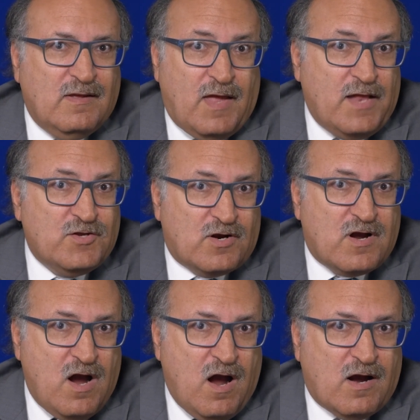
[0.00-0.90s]
And your
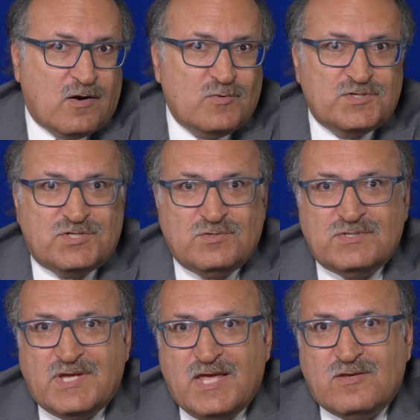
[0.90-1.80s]
car will soon
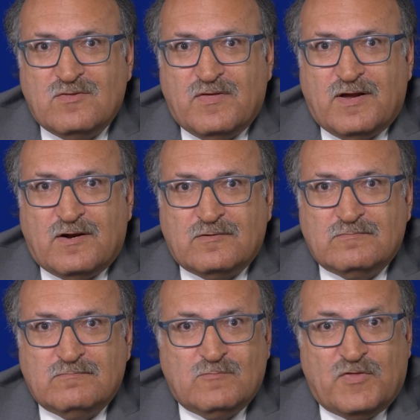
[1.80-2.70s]
take you there
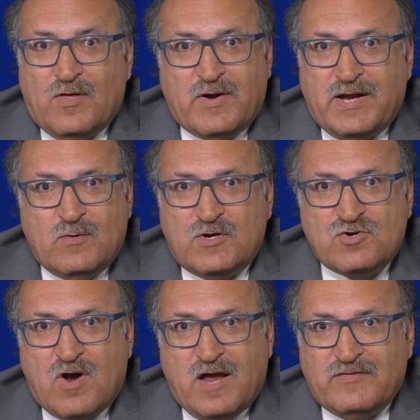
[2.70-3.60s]
without anyone
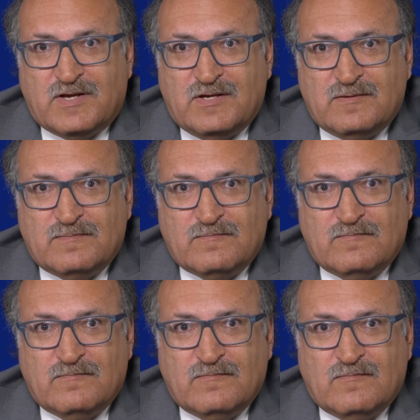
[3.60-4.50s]
driving it.
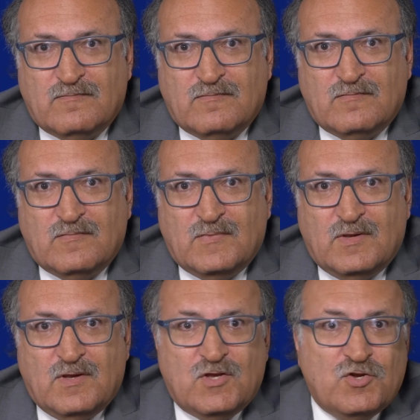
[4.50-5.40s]

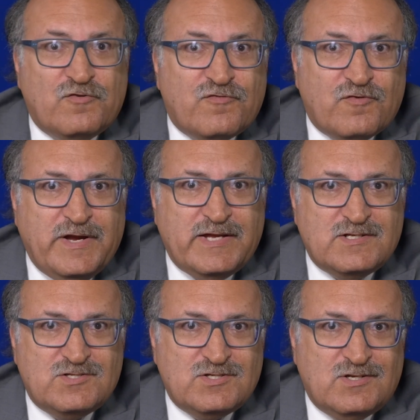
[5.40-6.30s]
Your
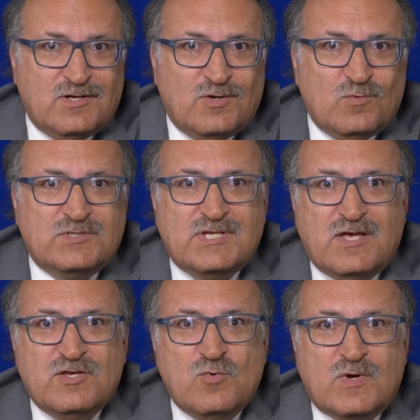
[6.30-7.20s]
fridge will tell
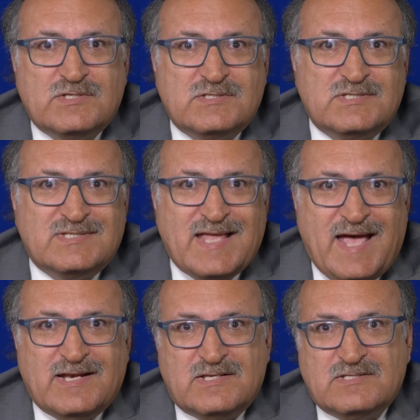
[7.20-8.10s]
you what's the
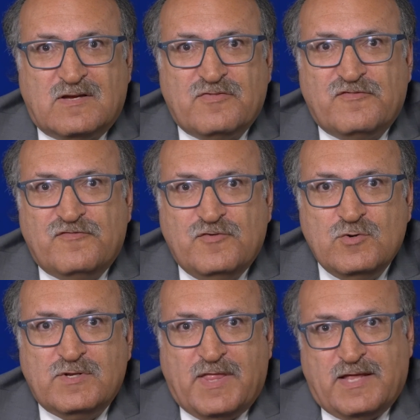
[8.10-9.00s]
status of the
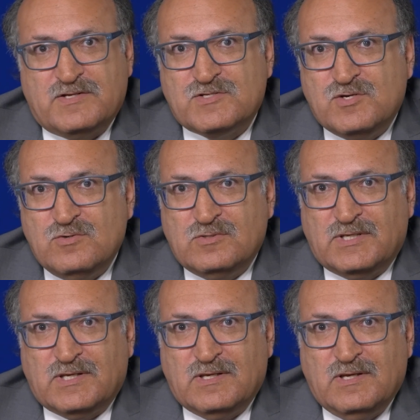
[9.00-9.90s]
food that it's
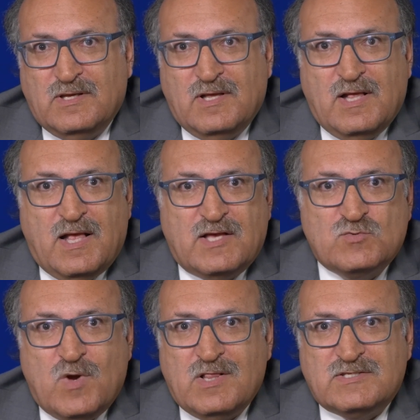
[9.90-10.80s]
cooling, as
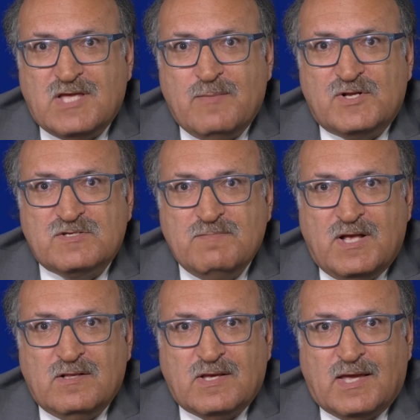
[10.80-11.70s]
well as how much
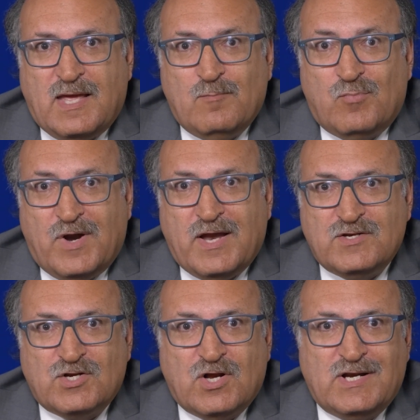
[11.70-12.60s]
milk and bread
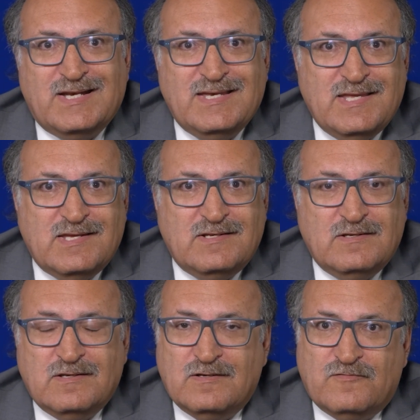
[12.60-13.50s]
you're going to need
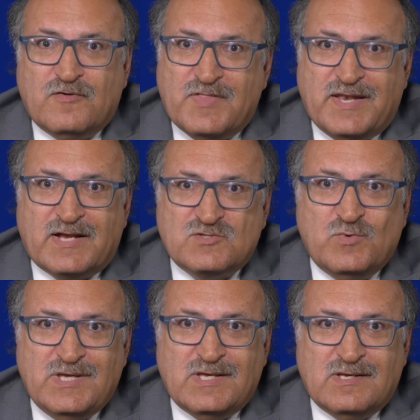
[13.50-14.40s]
for the next
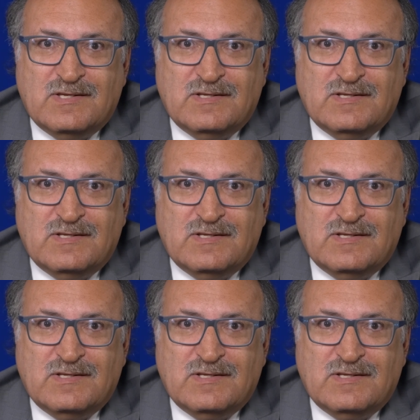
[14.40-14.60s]
week.